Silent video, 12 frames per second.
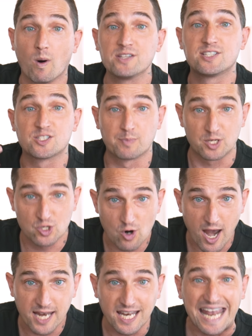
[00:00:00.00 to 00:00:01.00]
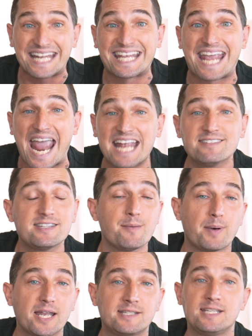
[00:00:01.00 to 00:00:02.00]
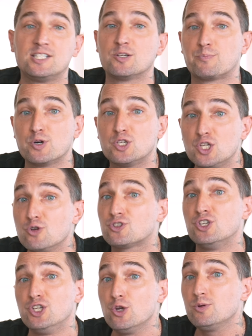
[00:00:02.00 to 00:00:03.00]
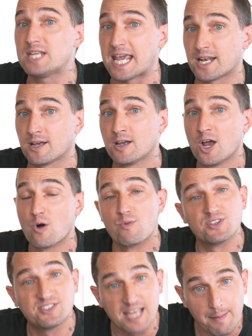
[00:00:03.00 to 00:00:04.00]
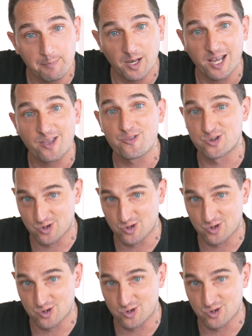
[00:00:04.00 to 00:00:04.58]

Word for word: Once it's been trained, it gains the ability to produce new data resembling the